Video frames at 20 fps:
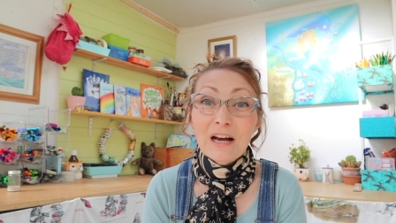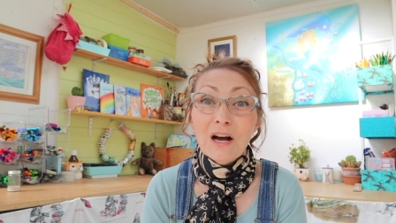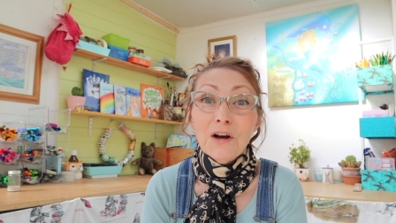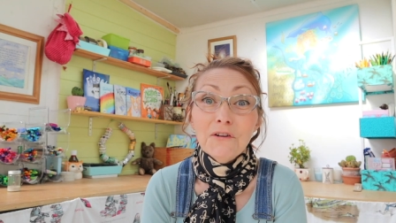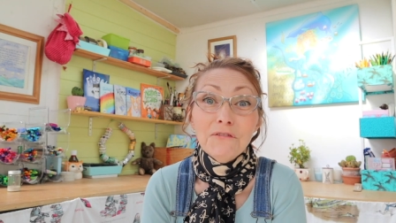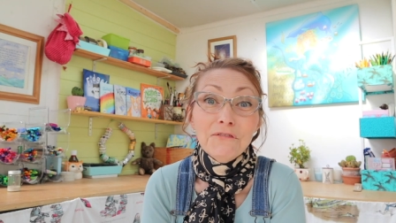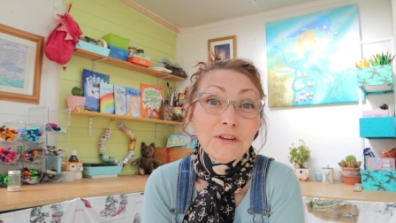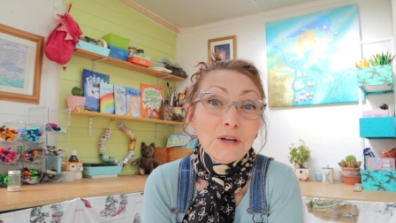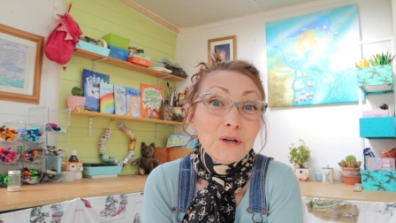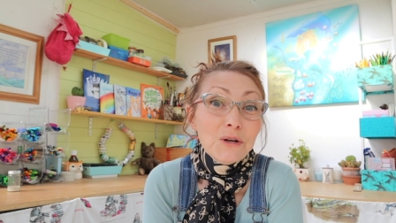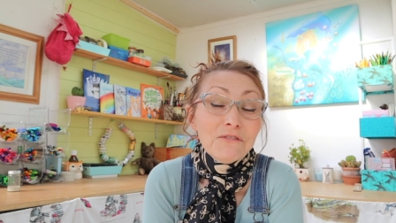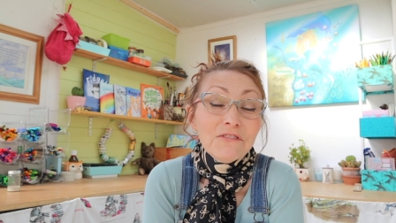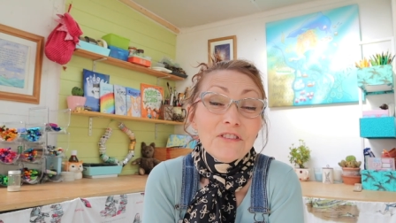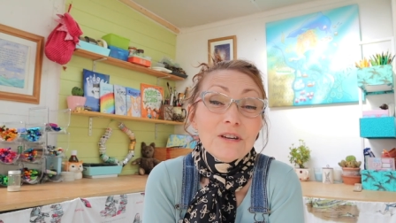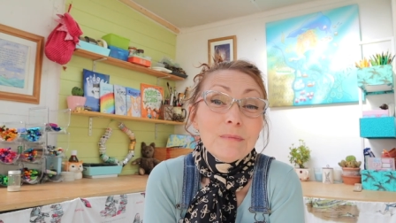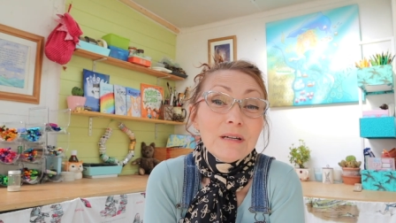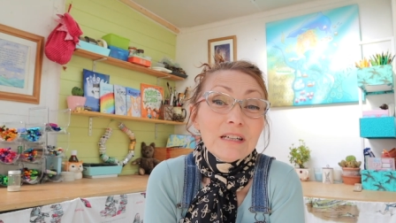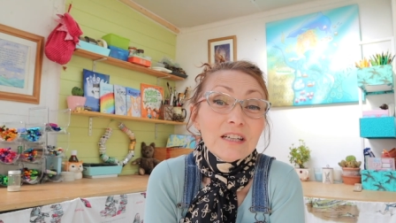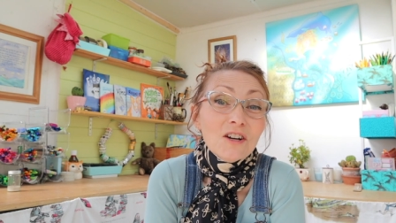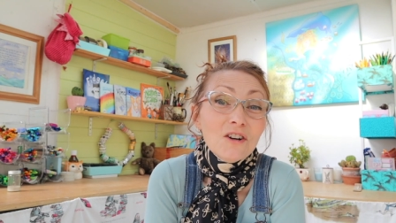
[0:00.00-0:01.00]
A few of
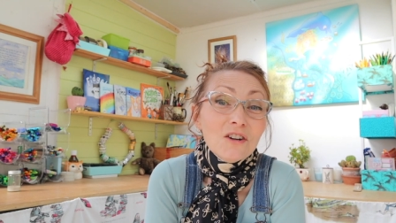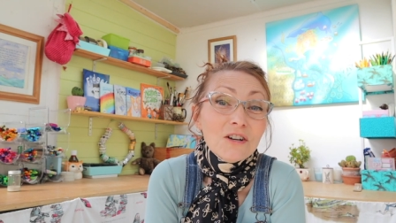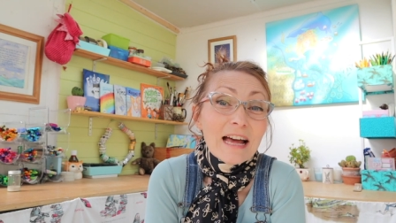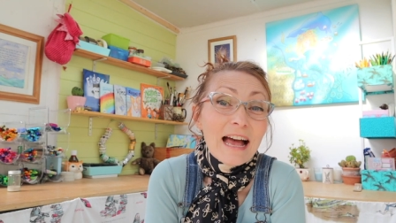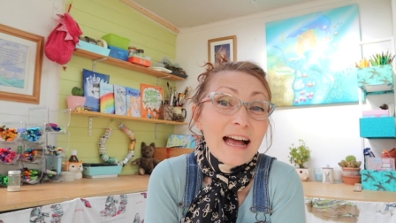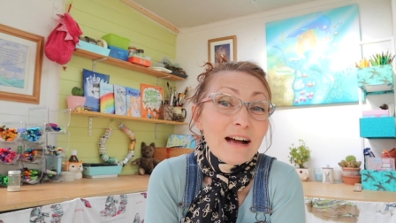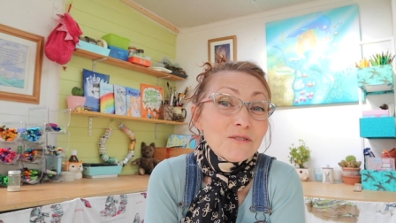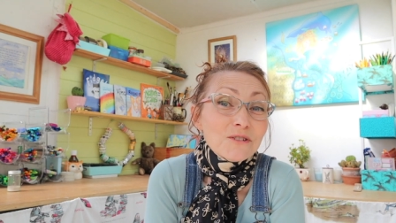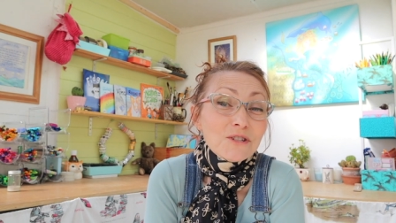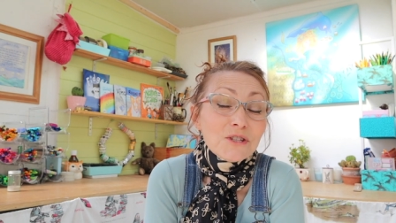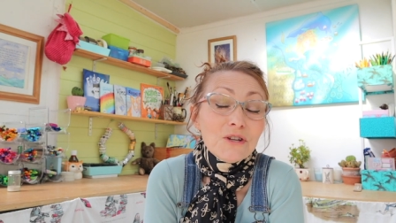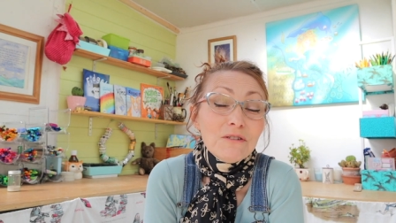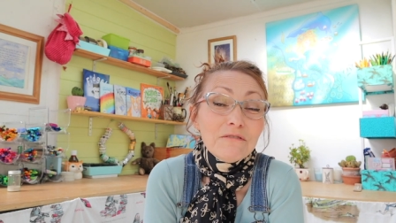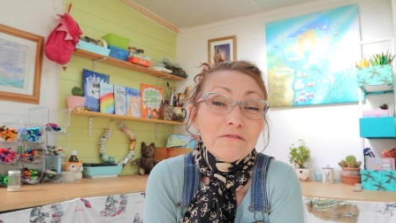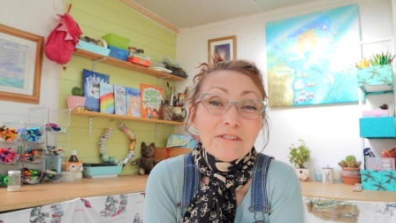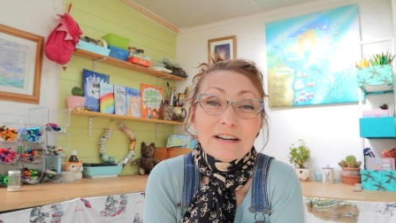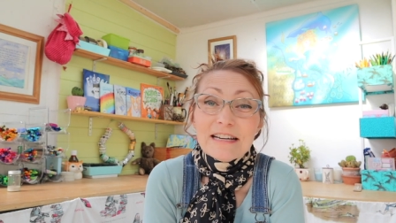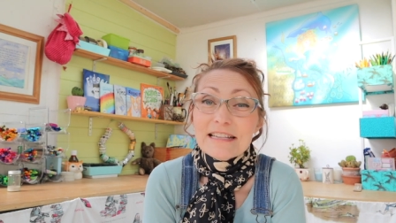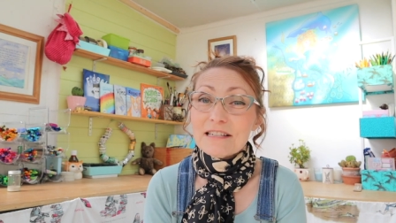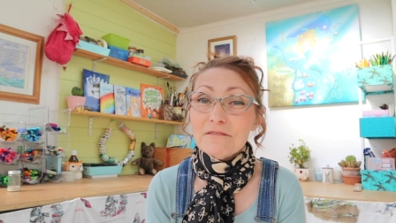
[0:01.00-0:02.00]
them had gone out to
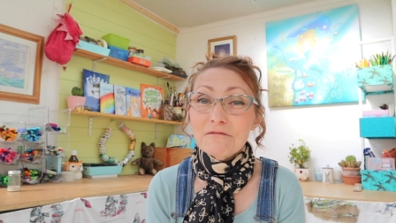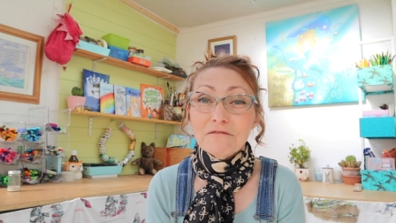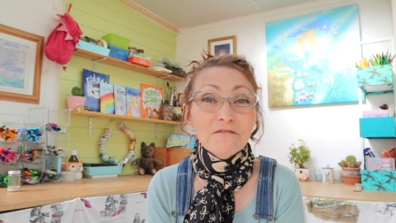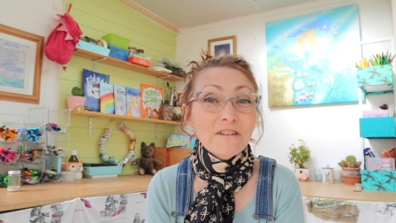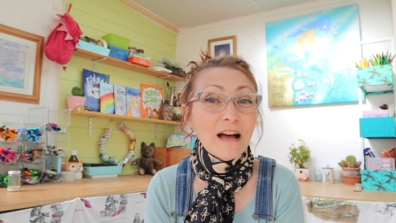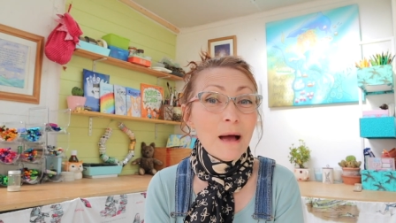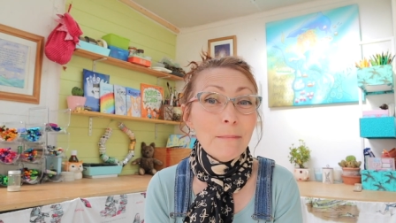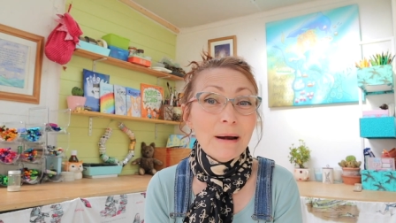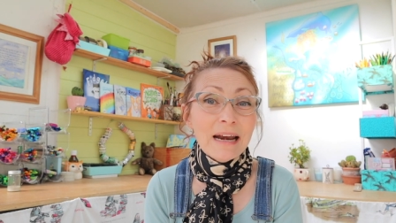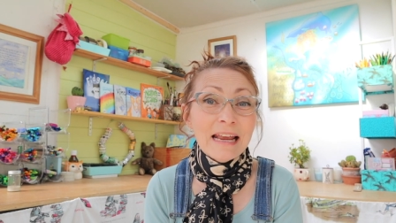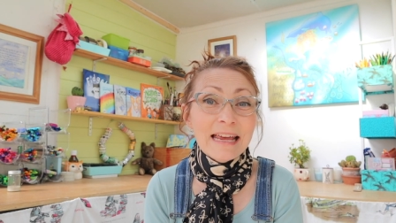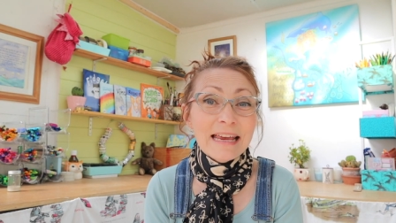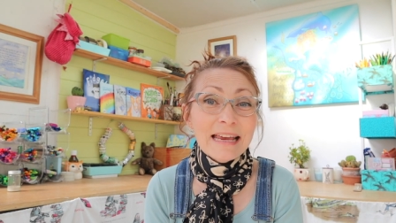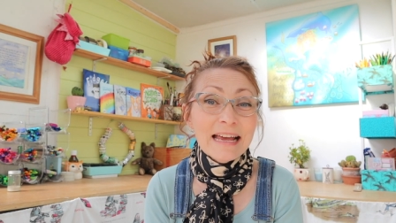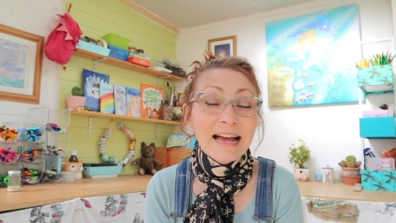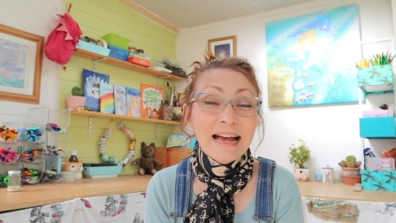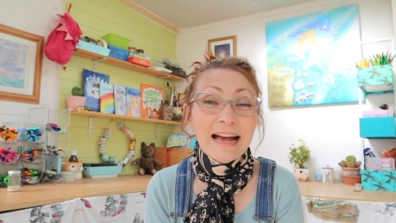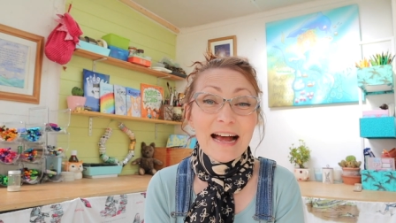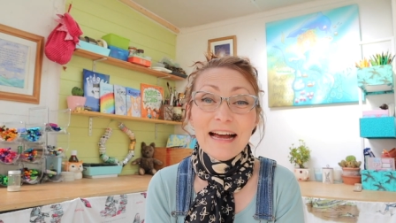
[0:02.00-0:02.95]
friends and family,